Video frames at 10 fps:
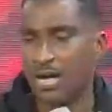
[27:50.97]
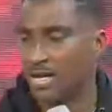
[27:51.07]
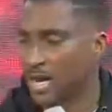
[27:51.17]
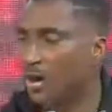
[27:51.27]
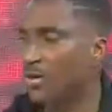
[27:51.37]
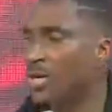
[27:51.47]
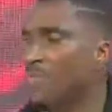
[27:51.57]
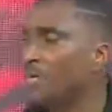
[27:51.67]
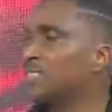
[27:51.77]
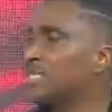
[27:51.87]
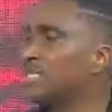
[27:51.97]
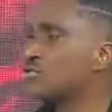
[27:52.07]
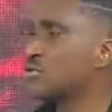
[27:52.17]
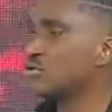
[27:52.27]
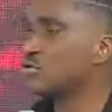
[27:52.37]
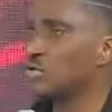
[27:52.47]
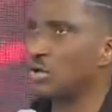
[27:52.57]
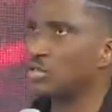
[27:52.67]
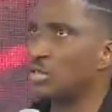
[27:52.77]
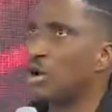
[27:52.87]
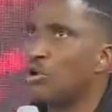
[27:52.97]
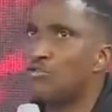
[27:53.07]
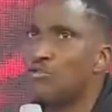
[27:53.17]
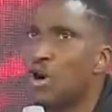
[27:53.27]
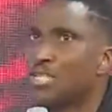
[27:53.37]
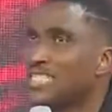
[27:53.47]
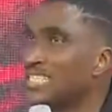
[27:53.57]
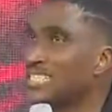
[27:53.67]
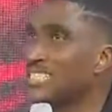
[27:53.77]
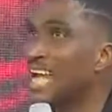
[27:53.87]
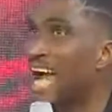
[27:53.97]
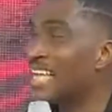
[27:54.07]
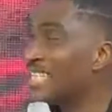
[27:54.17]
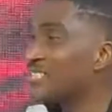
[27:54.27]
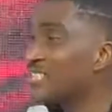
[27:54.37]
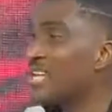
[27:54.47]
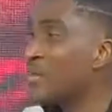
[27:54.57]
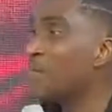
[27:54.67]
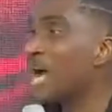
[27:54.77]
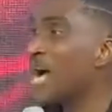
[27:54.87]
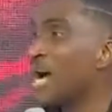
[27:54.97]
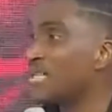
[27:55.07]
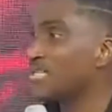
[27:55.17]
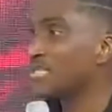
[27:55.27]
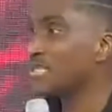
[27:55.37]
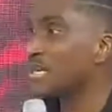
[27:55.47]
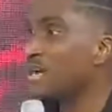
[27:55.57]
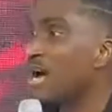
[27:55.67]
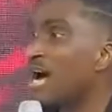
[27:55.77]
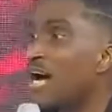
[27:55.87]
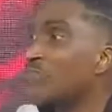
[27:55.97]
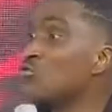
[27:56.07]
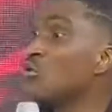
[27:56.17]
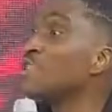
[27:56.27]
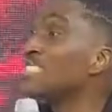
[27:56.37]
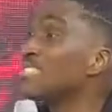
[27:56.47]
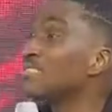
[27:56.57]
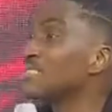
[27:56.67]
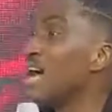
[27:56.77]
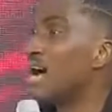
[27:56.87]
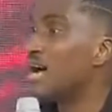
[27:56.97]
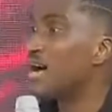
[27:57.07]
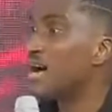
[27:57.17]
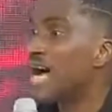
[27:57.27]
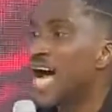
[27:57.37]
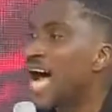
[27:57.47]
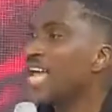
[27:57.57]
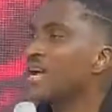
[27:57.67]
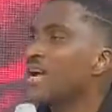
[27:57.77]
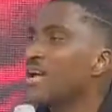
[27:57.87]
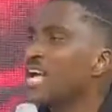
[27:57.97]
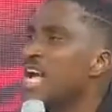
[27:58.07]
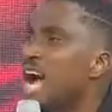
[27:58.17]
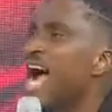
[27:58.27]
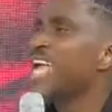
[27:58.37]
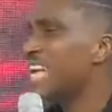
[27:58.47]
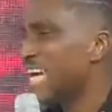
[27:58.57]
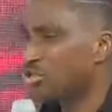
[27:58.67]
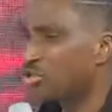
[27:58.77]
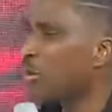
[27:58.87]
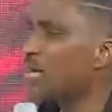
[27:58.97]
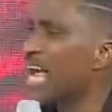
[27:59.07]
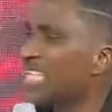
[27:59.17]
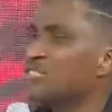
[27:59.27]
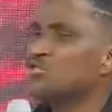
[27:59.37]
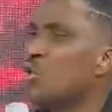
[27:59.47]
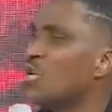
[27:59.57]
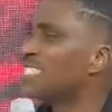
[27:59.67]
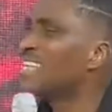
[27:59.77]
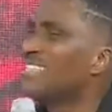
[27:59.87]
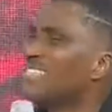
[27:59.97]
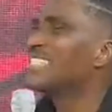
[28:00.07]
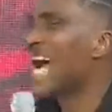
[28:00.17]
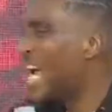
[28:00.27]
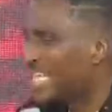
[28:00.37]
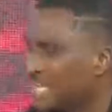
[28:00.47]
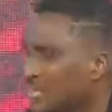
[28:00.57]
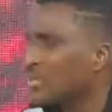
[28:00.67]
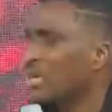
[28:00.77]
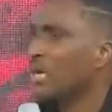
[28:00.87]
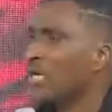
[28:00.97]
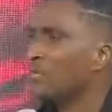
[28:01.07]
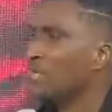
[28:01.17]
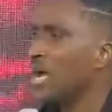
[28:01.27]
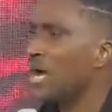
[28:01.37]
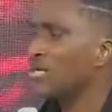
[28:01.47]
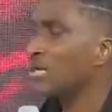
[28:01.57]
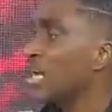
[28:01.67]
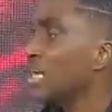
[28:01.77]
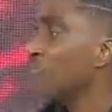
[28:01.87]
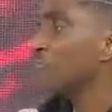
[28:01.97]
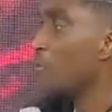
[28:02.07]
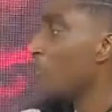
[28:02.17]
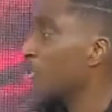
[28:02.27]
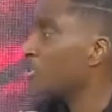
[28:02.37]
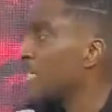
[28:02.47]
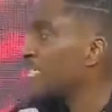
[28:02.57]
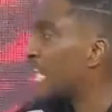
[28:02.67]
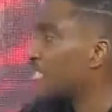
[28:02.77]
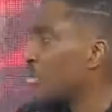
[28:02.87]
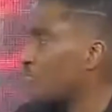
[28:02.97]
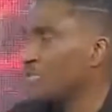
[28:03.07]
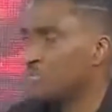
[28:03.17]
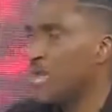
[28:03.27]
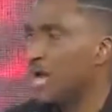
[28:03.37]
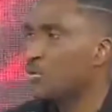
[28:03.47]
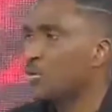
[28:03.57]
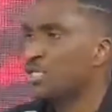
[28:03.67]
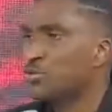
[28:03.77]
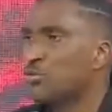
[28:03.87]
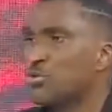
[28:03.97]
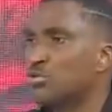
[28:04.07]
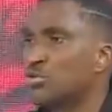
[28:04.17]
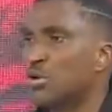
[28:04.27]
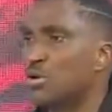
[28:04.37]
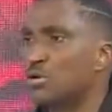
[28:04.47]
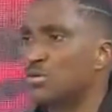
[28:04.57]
Now, let me say this to you, church. Nothing dies in my hand. Nothing, sir. I, I ensure that nothing dies in my hand. If you put me in charge of this piano, it won't lose color.